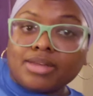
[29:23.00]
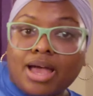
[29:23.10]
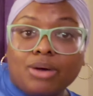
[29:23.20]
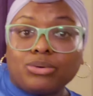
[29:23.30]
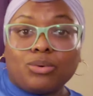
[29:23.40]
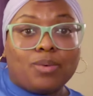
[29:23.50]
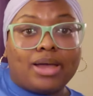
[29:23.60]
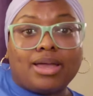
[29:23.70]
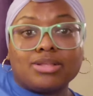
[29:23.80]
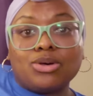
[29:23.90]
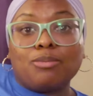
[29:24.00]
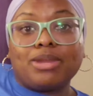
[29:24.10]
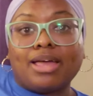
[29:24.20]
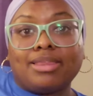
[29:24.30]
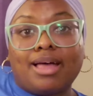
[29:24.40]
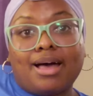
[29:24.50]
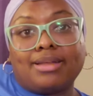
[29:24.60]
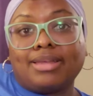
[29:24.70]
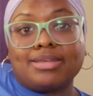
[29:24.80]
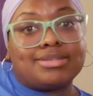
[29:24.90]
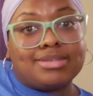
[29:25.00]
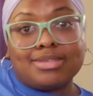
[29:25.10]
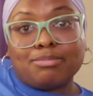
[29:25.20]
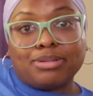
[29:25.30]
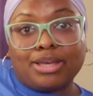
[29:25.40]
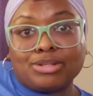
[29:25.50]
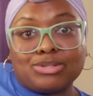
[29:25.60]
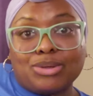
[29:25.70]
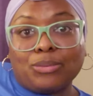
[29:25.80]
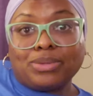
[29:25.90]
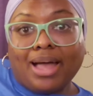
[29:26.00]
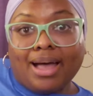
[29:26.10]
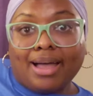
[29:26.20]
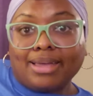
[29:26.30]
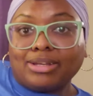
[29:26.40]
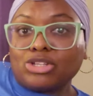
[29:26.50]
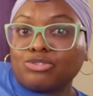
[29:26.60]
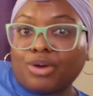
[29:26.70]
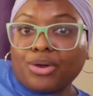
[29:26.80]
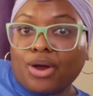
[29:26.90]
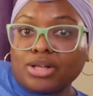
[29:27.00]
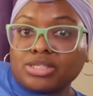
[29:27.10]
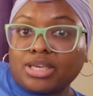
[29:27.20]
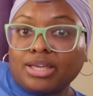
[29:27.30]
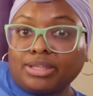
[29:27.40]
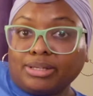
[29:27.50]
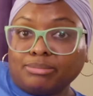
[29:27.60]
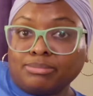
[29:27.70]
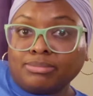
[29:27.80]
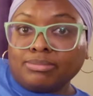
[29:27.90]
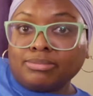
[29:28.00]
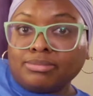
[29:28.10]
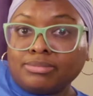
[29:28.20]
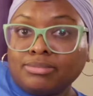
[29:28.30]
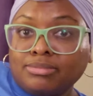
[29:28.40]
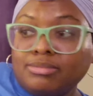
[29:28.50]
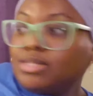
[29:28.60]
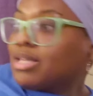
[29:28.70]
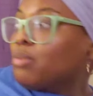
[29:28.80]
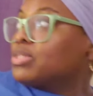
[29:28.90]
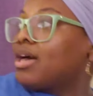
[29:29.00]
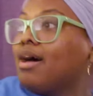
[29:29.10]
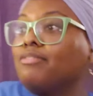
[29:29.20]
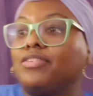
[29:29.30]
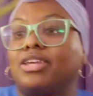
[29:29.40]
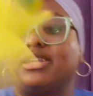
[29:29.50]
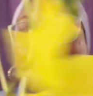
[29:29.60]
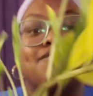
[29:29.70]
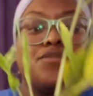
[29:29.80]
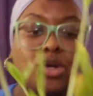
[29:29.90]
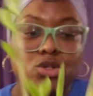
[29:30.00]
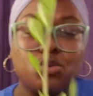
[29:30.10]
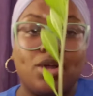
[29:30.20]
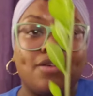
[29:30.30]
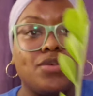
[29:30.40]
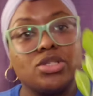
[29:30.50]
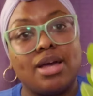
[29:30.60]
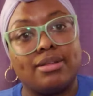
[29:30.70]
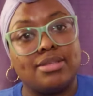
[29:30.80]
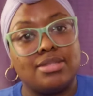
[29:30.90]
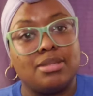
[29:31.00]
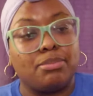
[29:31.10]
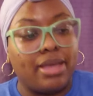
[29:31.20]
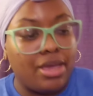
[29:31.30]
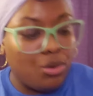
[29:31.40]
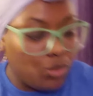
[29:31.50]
I don't know why y'all told me that lie that ZZ plants don't die and it's very hard to kill them. Because I was confident. And at first, when I first got the ZZ plant, it